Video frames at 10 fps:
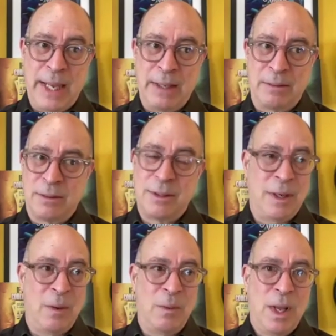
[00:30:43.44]
And
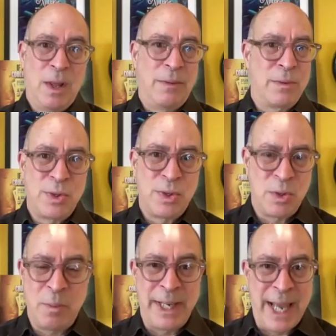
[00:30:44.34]
there's
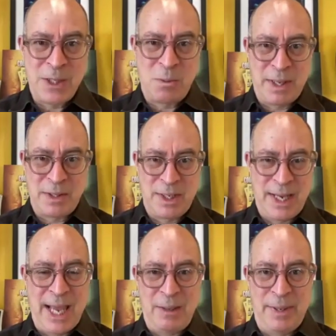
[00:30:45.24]
so many aspects to
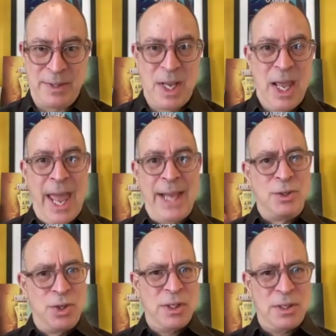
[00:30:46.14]
cannabis.
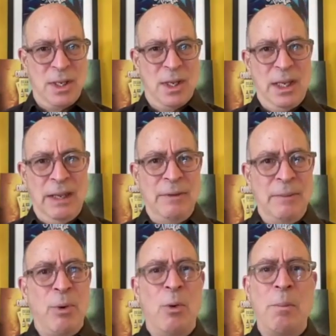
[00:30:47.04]
And just
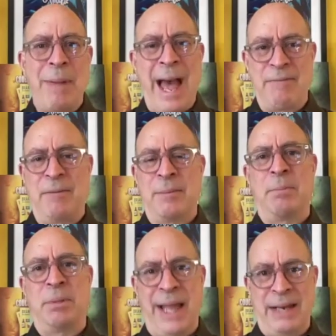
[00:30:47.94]
even pull back from
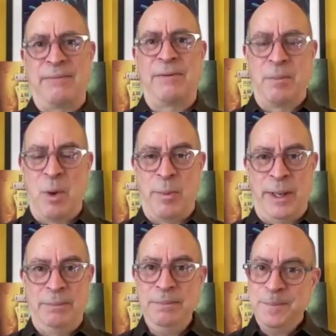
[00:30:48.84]
the plant for a
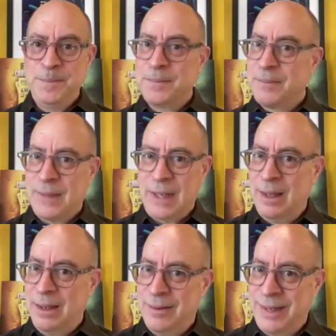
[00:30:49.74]
moment.
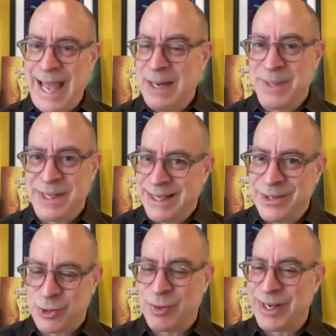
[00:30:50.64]
The cannabis
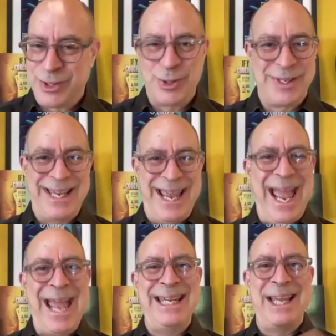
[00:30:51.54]
industry is just like
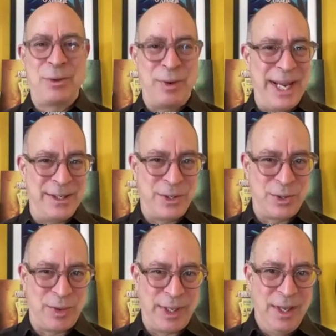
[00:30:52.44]
any other
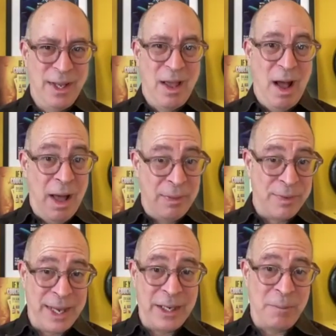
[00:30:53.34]
industry,
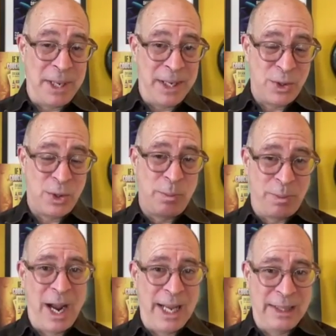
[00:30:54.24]
other than it being
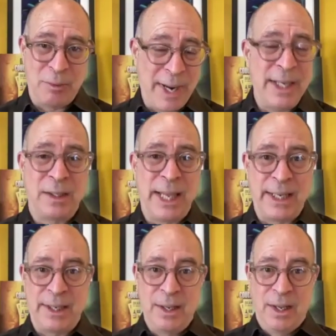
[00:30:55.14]
super highly
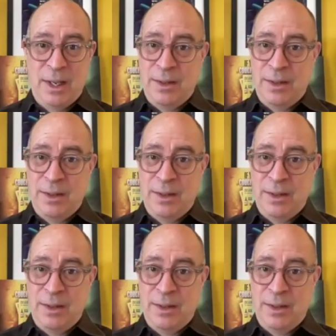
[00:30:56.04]
regulated.